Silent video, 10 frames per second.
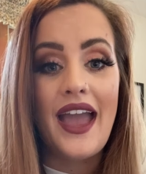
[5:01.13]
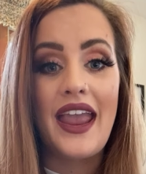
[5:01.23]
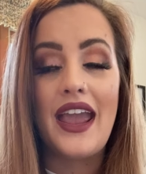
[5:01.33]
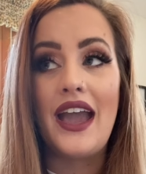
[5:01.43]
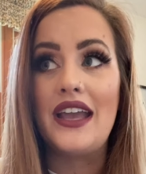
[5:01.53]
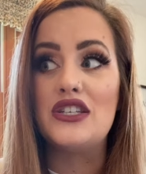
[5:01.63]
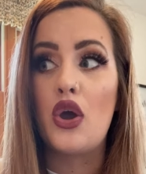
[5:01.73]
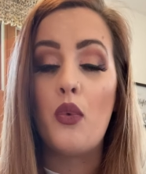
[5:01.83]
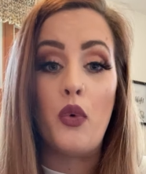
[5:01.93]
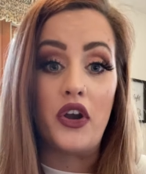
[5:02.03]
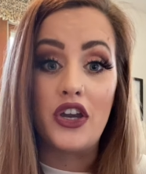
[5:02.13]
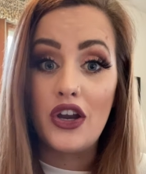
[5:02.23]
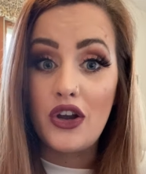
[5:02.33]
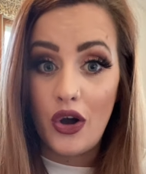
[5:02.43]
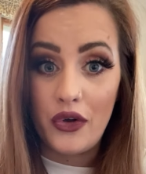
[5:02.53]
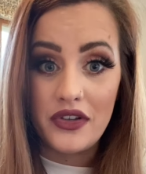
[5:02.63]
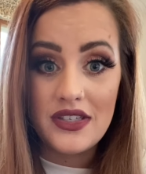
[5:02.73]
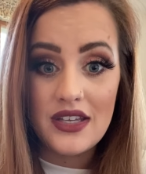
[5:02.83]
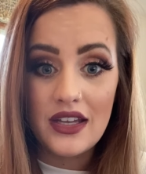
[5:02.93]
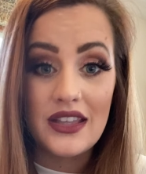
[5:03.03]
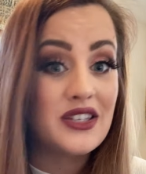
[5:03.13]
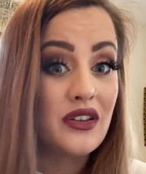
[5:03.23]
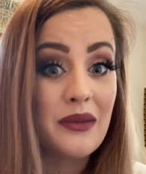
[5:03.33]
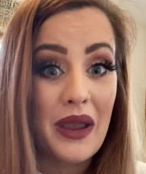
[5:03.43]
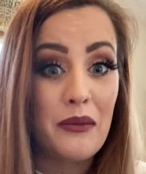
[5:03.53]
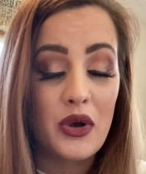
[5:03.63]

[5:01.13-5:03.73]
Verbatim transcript: And what are your goals? These are the main